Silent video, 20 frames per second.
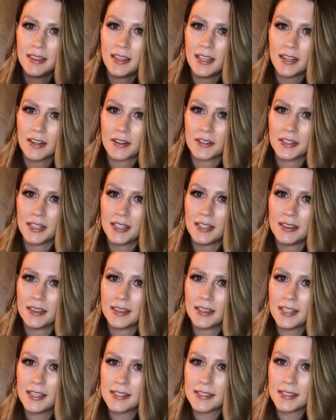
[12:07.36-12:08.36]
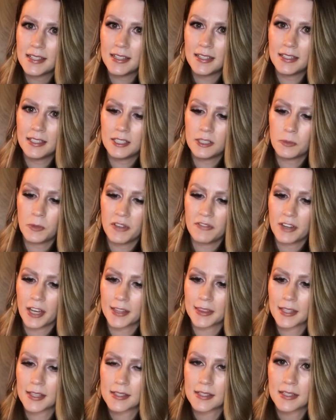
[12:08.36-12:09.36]
Then on this end, we've
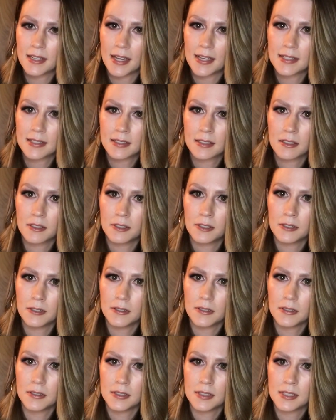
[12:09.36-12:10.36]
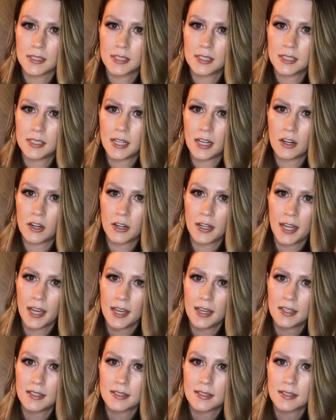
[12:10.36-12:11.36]
got this nice little
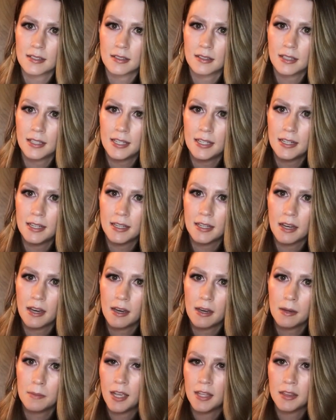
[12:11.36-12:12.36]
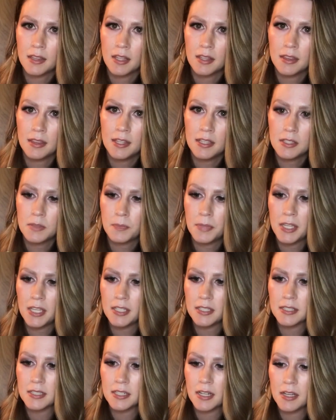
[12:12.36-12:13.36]
staircase leading up, and then this
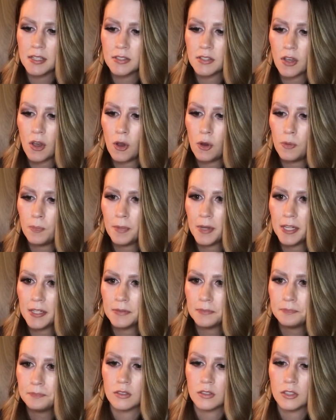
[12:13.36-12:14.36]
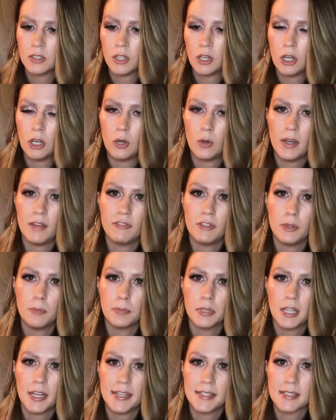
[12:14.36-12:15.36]
piece does open. So if you
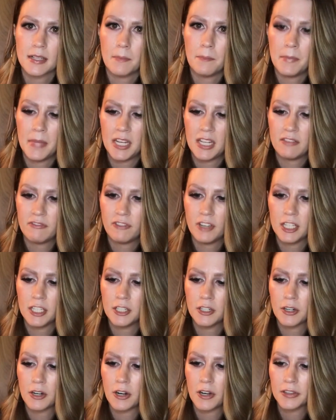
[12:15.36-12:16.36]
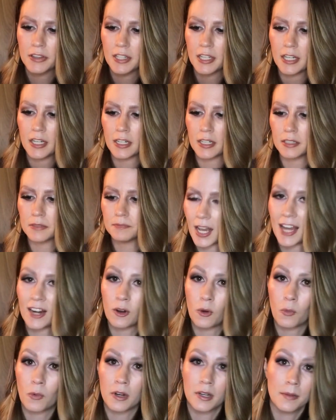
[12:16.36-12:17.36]
place a minifigure on there, I
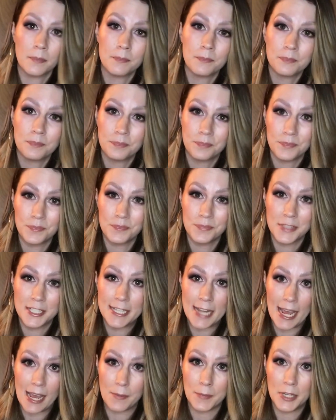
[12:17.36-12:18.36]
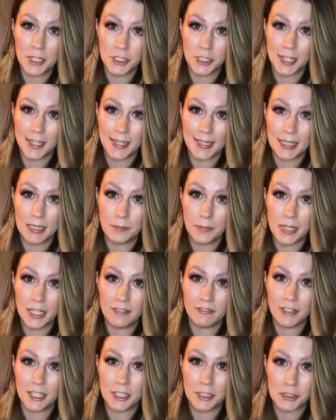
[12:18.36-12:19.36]
don't want to damage any of the
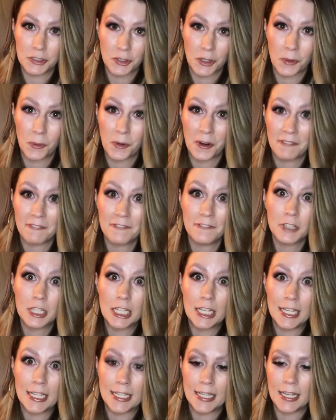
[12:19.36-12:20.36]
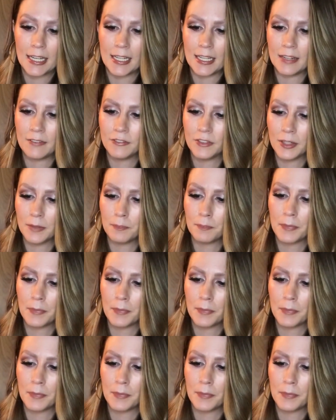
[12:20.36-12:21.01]
minifigures, so I don't want to fling any of them,